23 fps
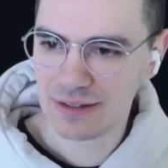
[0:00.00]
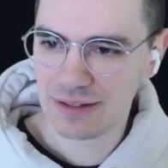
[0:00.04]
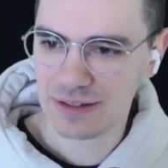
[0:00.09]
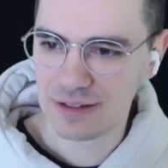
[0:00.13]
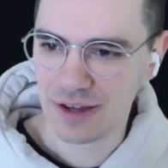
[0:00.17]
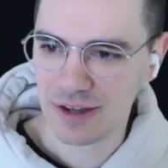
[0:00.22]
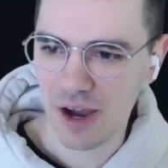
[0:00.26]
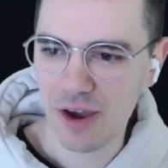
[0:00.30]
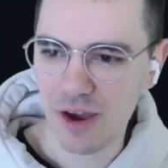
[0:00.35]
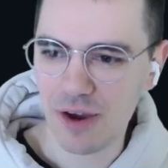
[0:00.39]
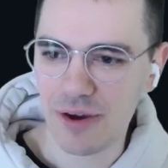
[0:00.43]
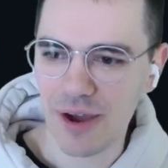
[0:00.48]

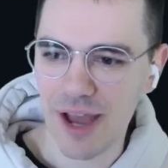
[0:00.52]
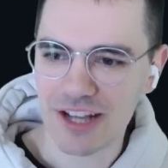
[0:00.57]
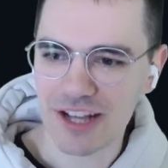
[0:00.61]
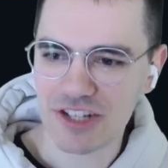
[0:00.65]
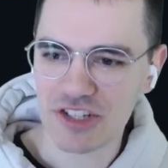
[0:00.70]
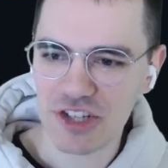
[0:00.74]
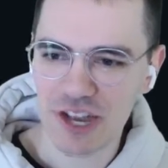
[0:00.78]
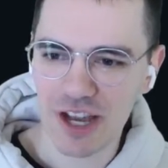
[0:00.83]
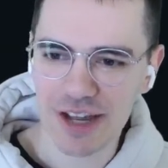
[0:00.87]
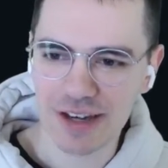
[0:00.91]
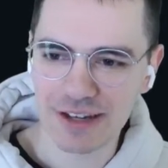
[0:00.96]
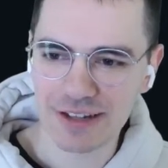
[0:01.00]
oh,
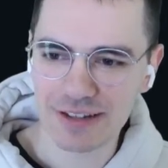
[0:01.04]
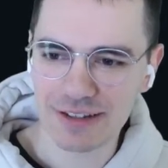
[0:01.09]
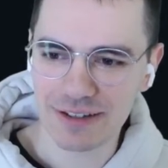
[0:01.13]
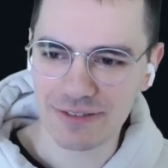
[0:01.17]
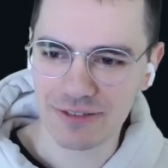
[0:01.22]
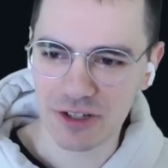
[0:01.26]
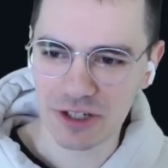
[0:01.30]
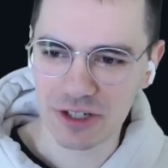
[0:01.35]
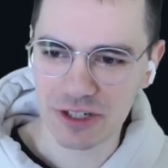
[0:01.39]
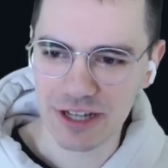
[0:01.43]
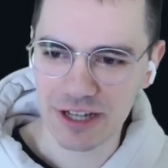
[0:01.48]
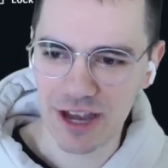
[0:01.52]
actually, I didn't leave a
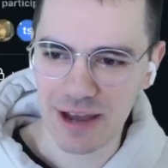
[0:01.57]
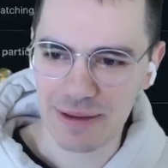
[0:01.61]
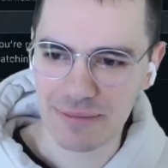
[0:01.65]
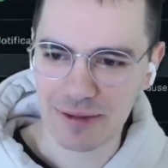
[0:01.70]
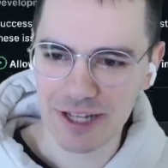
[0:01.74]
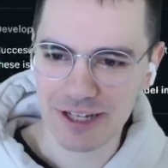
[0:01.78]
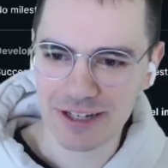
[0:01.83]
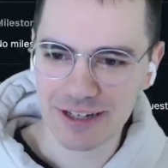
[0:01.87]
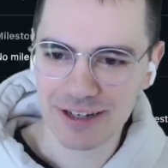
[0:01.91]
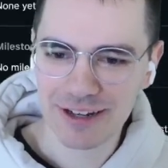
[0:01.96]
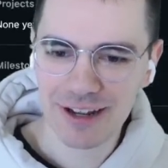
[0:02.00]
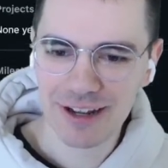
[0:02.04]
good
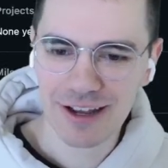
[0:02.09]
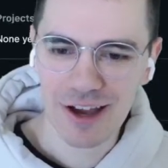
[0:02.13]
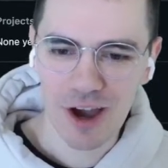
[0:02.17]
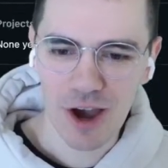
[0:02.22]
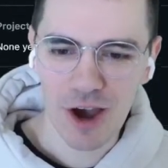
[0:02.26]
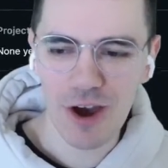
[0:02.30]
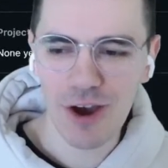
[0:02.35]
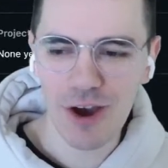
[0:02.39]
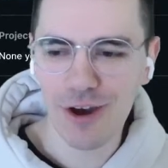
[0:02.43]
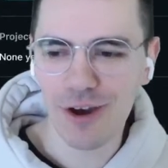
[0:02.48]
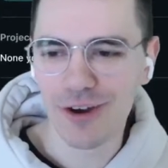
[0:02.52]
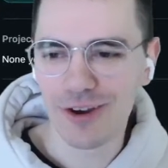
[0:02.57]
comment.
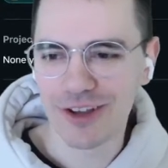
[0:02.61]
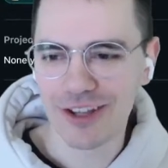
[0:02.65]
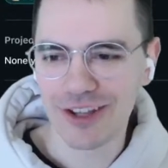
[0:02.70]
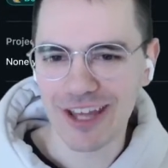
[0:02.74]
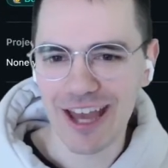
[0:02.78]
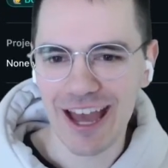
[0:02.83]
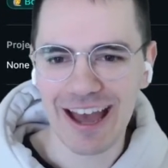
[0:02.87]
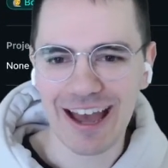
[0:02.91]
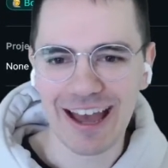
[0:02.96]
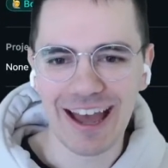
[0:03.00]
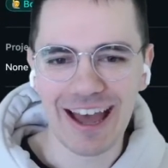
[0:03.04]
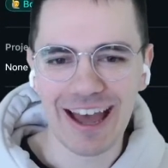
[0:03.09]
Oh,
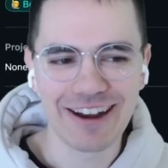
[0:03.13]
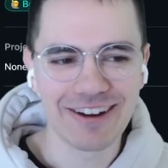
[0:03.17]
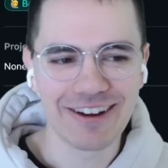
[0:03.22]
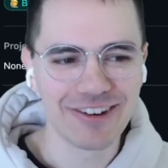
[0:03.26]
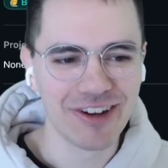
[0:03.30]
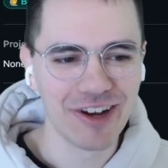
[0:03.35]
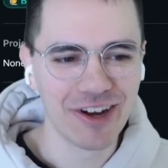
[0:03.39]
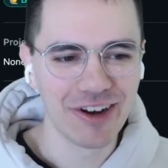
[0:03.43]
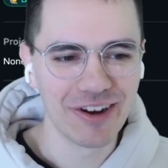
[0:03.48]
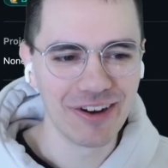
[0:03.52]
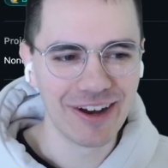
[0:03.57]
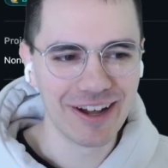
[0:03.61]
yeah. I don't
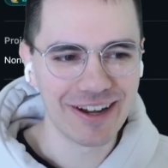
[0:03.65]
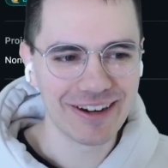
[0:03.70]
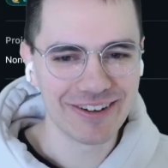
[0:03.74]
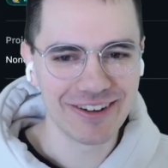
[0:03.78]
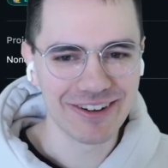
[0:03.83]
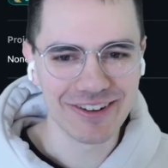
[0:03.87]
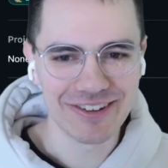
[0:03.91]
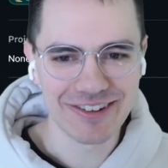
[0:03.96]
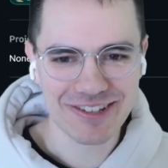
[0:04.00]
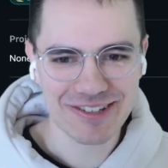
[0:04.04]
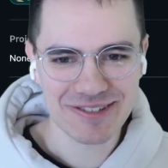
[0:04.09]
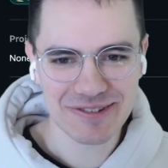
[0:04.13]
know. I don't
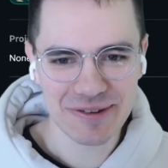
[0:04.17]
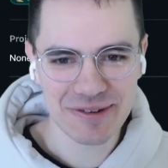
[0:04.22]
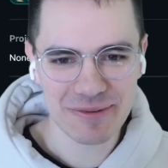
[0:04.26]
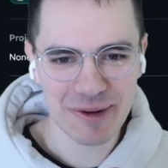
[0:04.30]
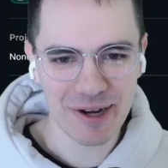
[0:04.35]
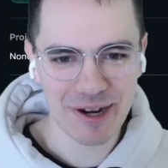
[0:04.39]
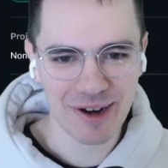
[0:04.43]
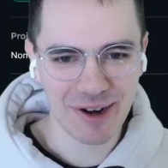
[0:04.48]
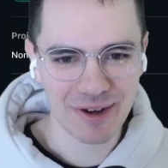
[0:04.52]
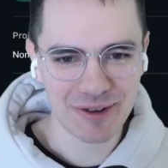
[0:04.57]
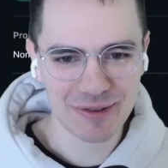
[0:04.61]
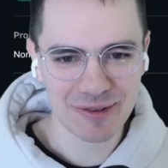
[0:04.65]
know. This would have been
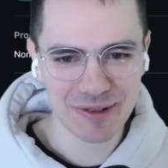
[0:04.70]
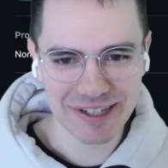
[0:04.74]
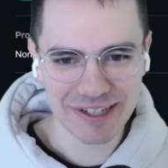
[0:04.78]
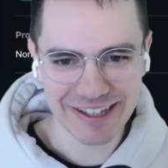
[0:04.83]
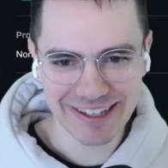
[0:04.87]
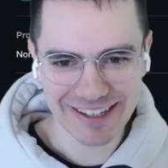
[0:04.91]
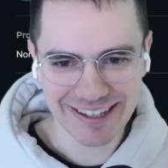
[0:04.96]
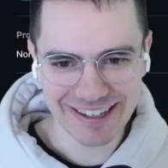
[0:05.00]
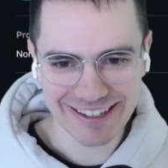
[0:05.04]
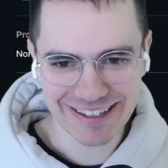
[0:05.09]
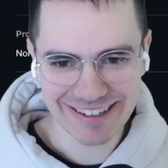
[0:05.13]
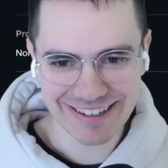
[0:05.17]
a hard one to get.